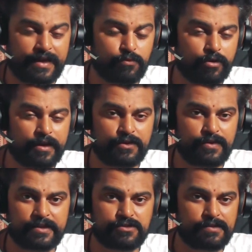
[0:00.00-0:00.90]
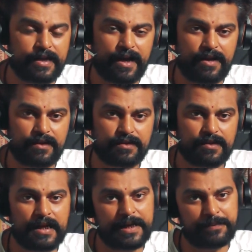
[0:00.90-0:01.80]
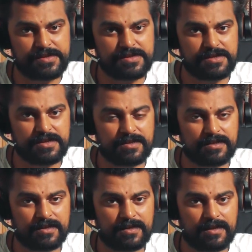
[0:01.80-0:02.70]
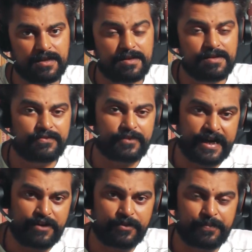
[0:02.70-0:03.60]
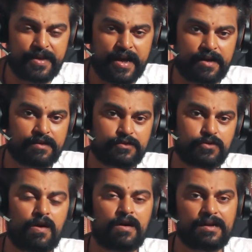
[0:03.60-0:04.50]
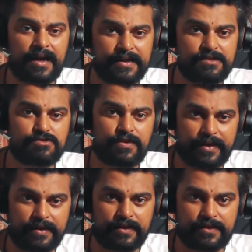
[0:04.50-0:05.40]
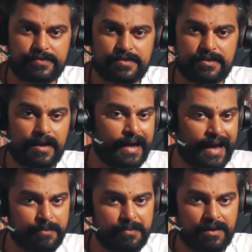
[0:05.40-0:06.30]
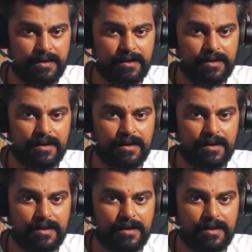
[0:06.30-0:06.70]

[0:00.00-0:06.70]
And what are you actually adding? MSG. Right from there to all kinds of additives, caramel,